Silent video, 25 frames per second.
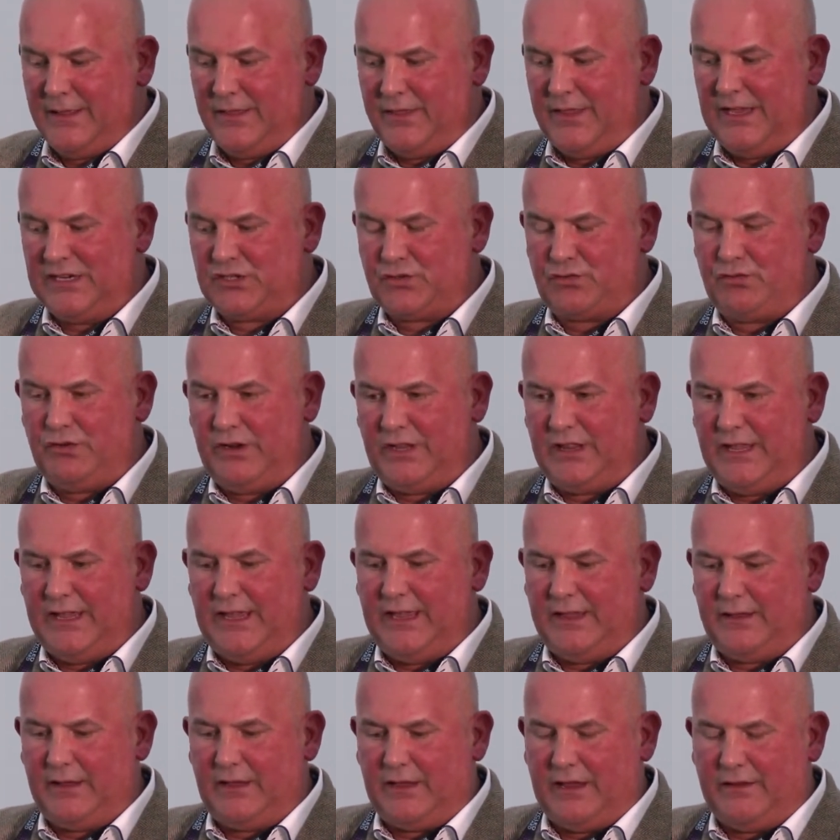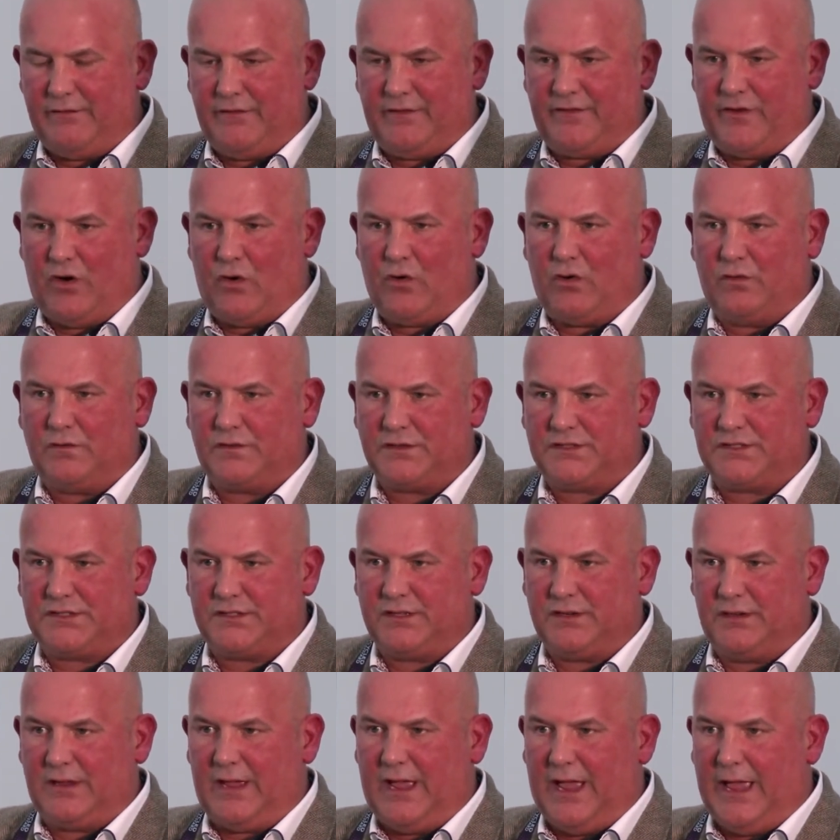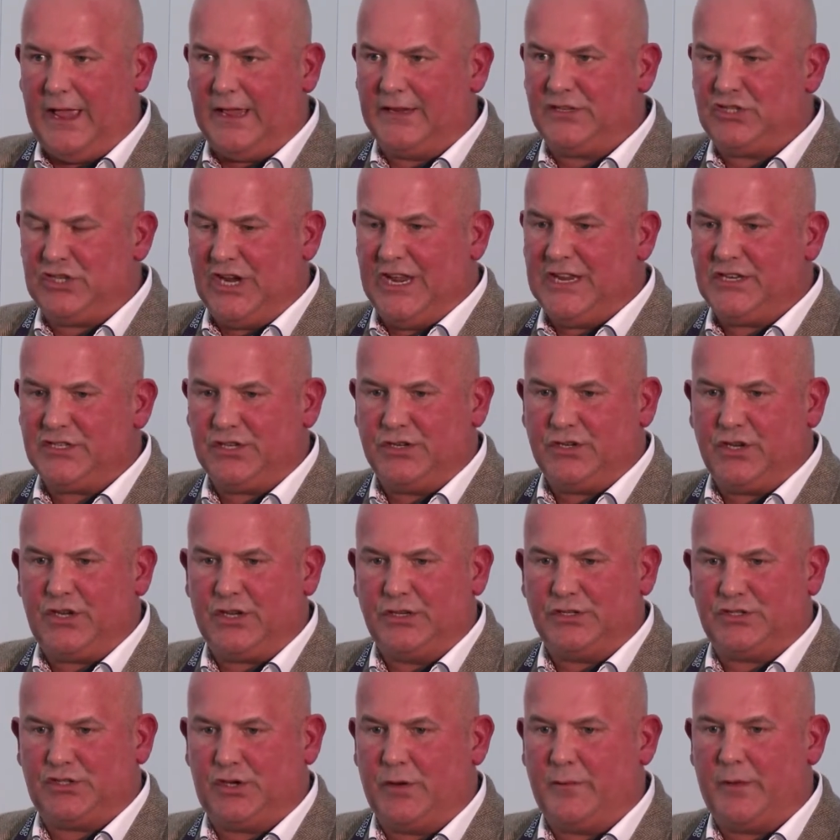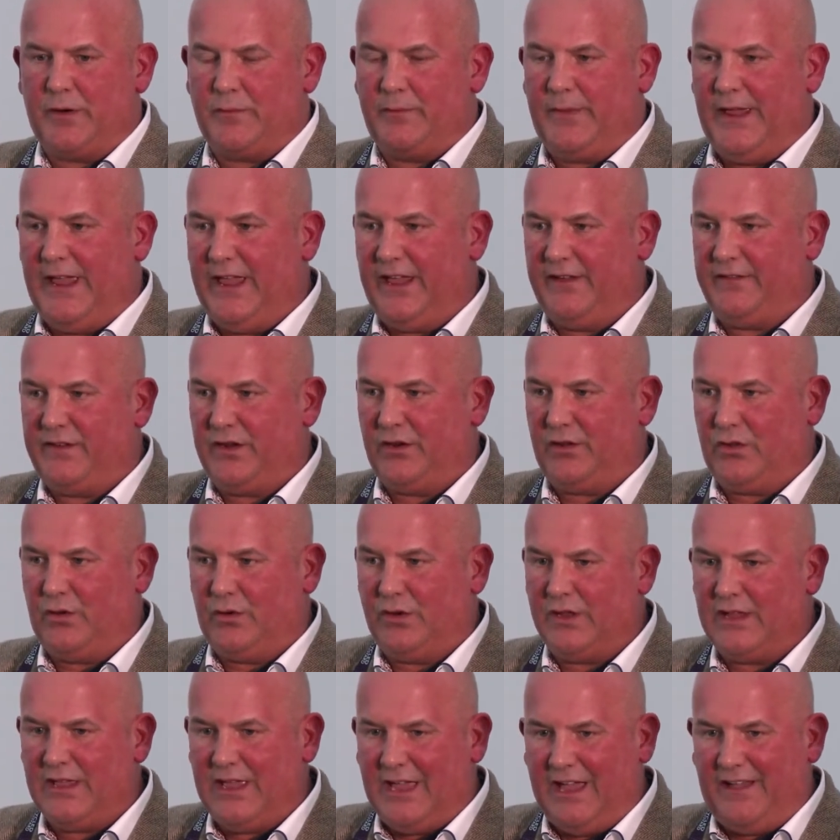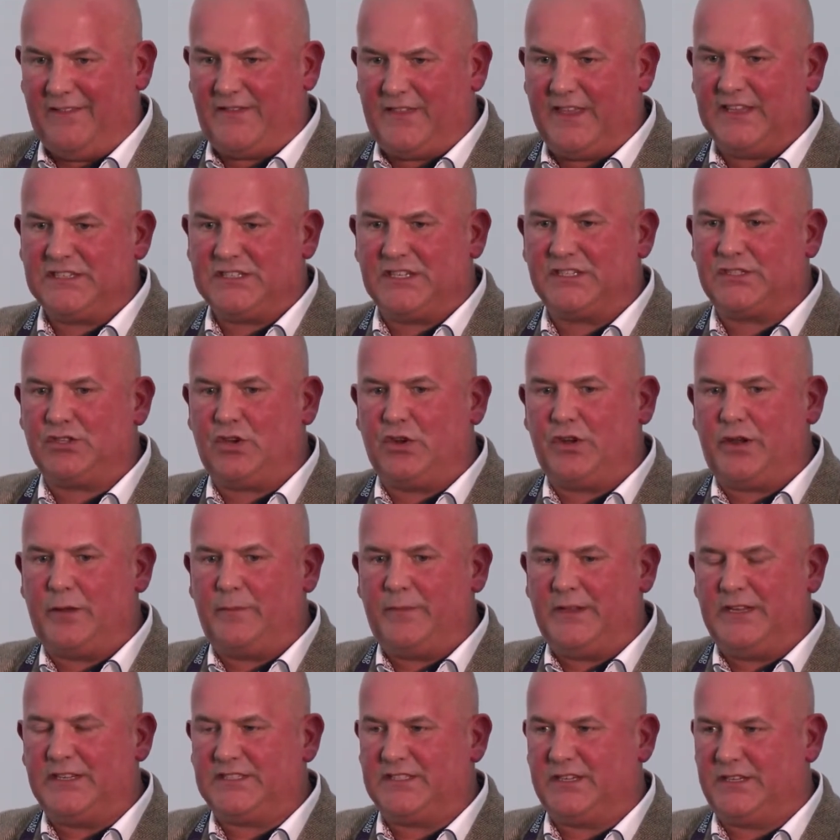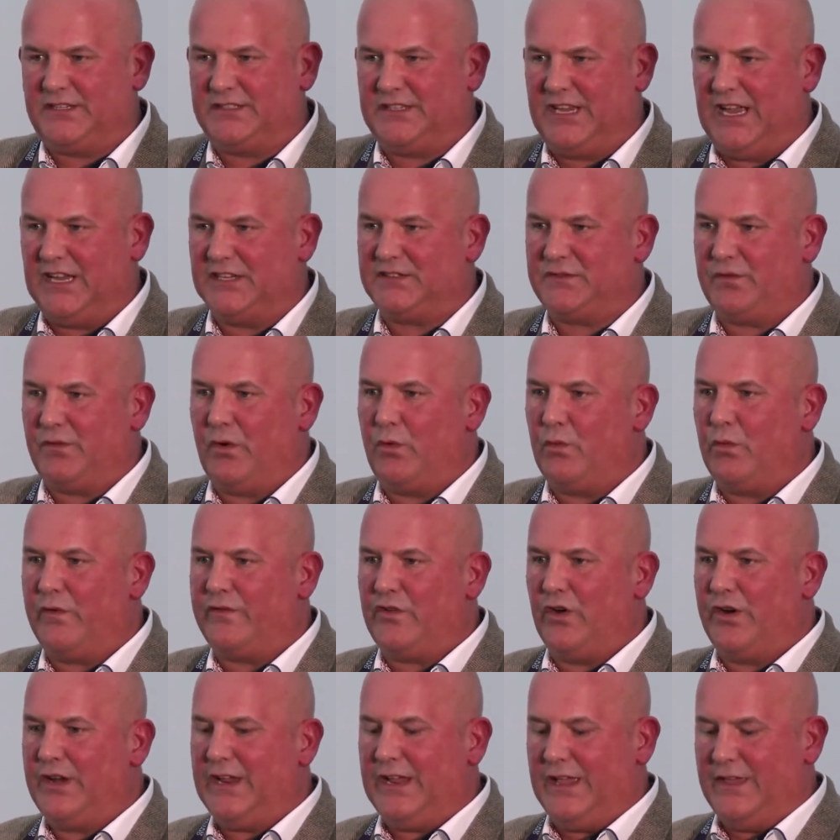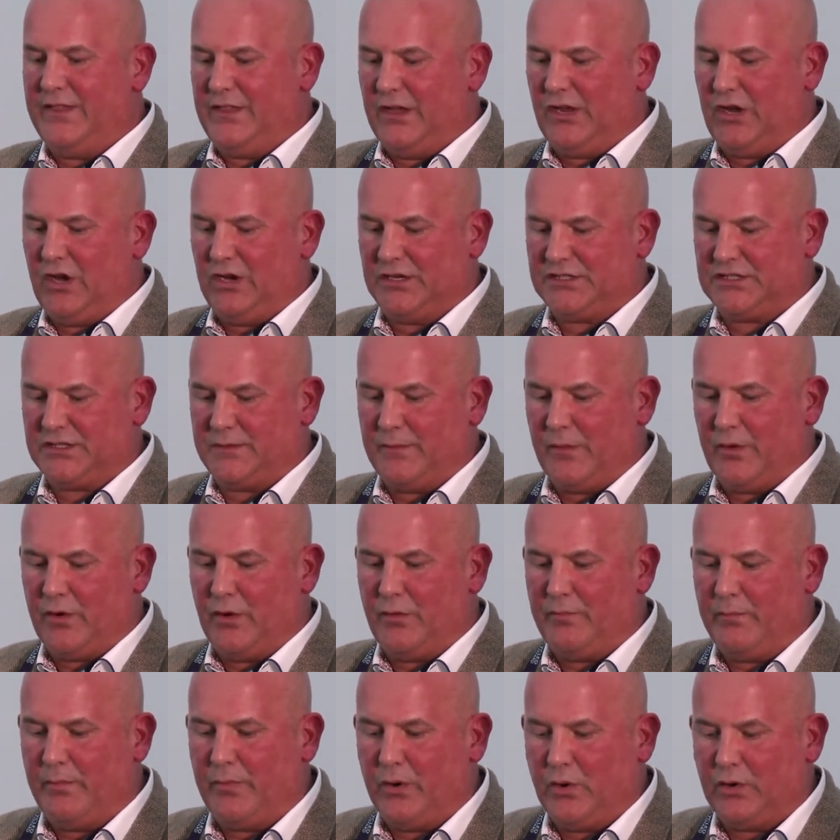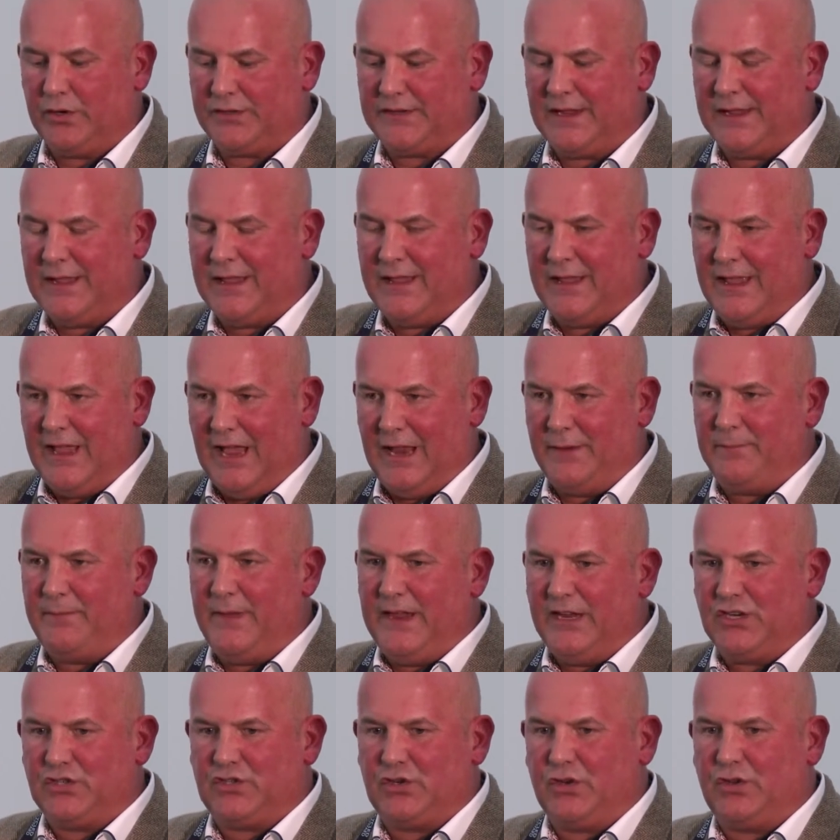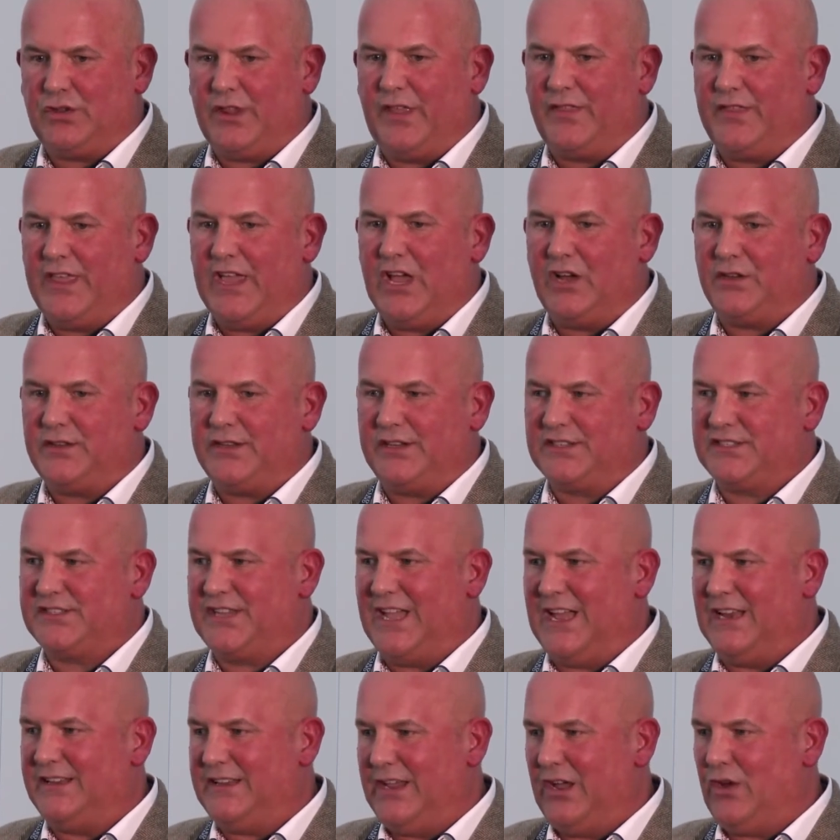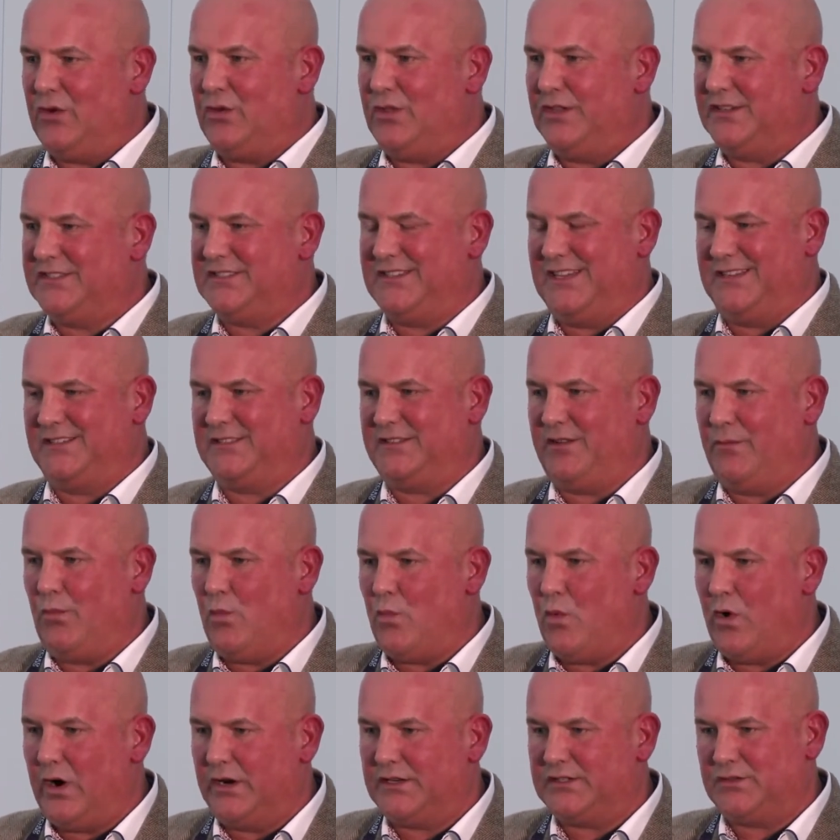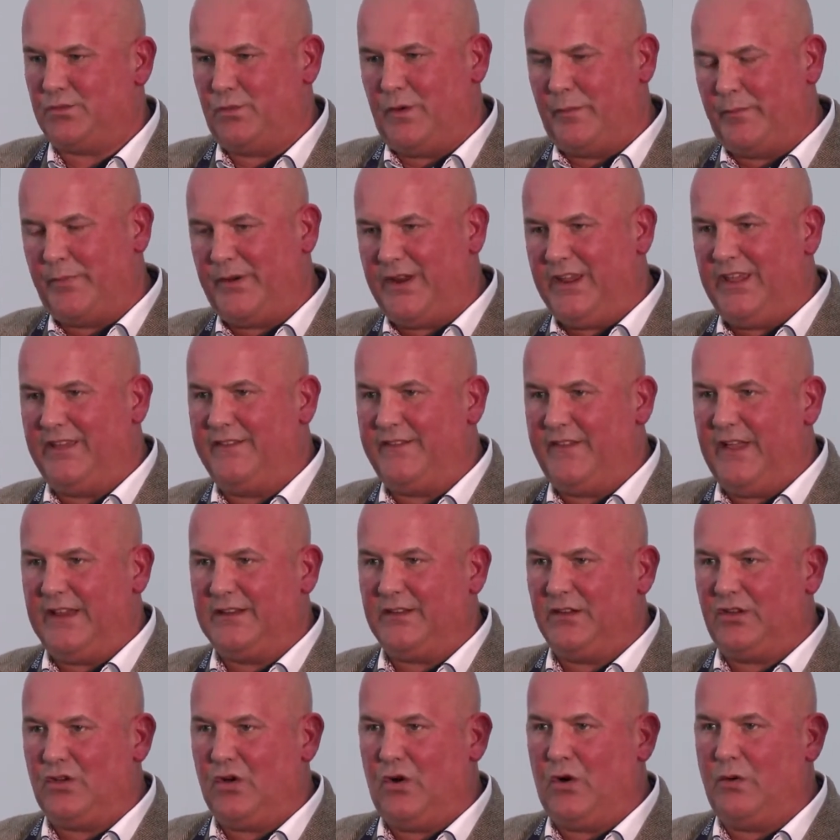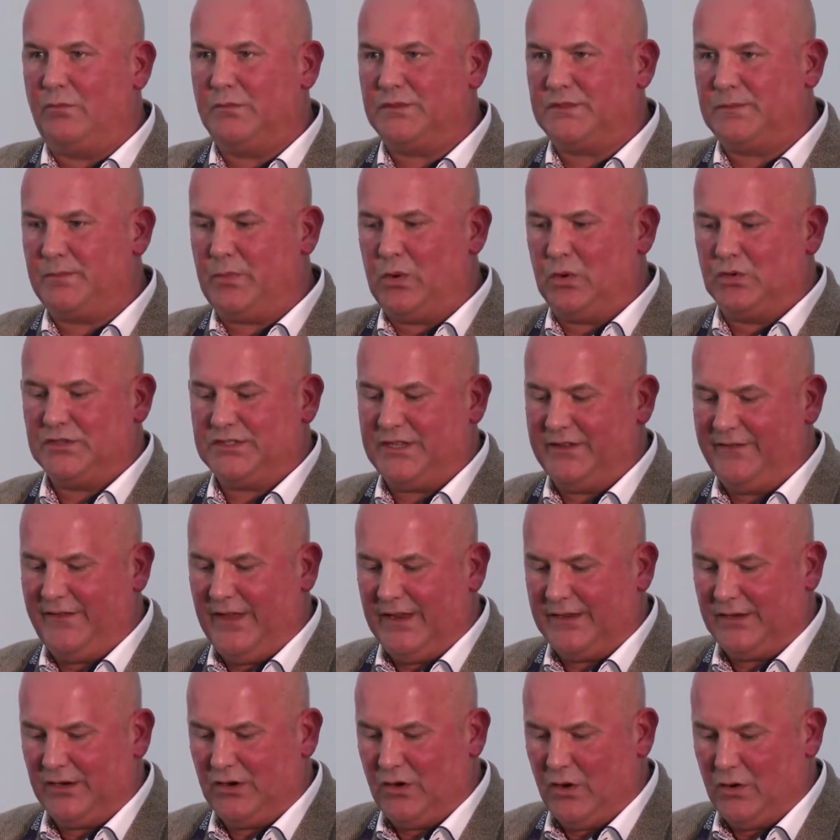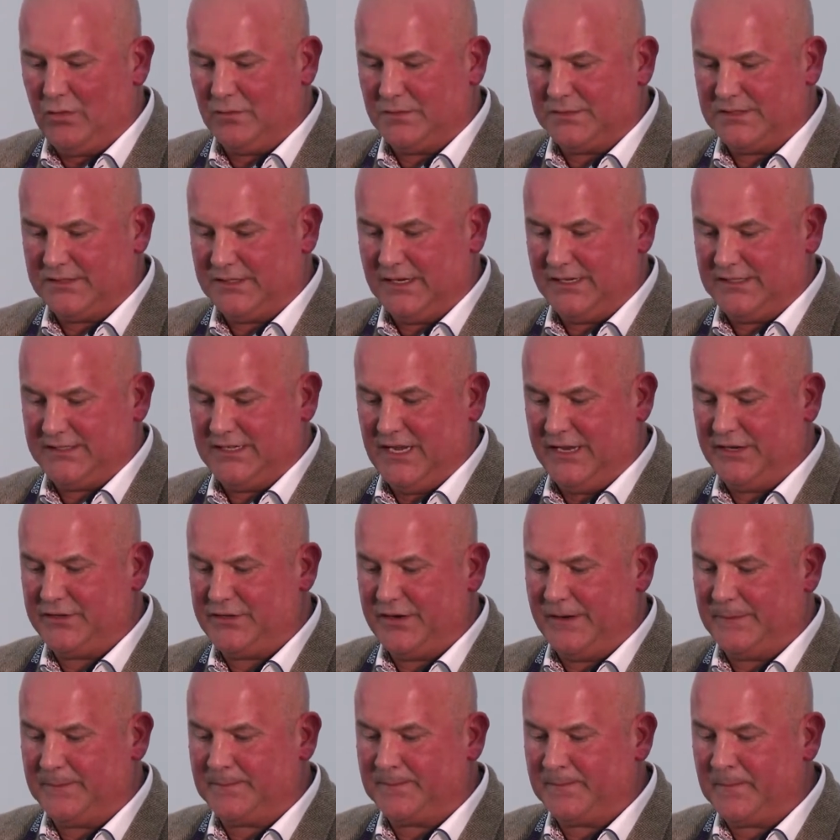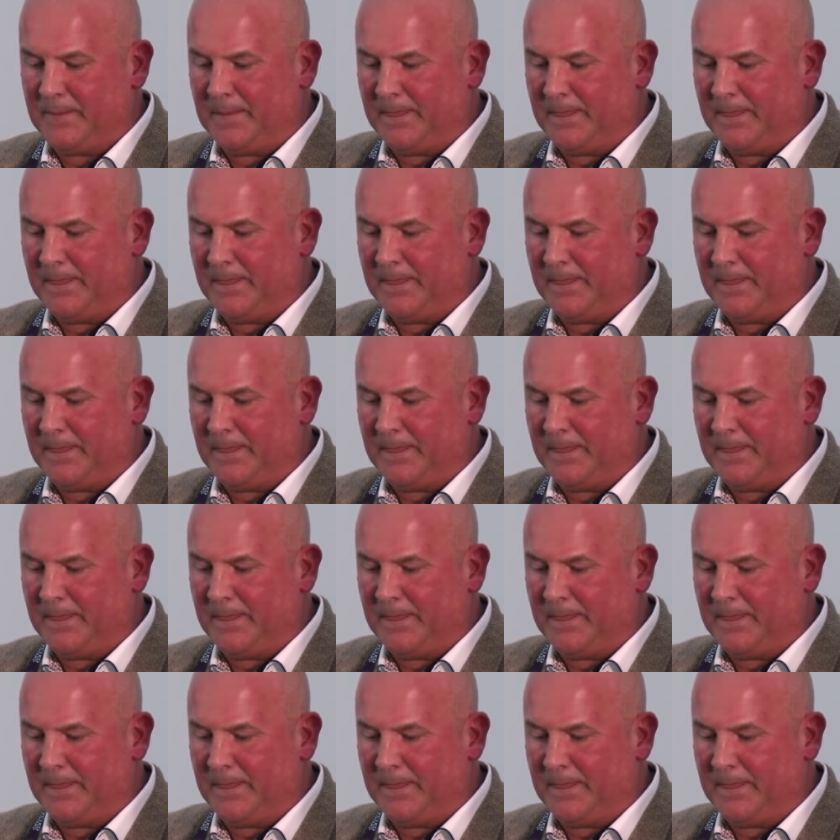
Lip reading: This really involves changing consumer behaviour though. If this is going to be successful, we've got to get the customer on board and make sure that they understand how the system works with pre-event comms, post-event comms, etc.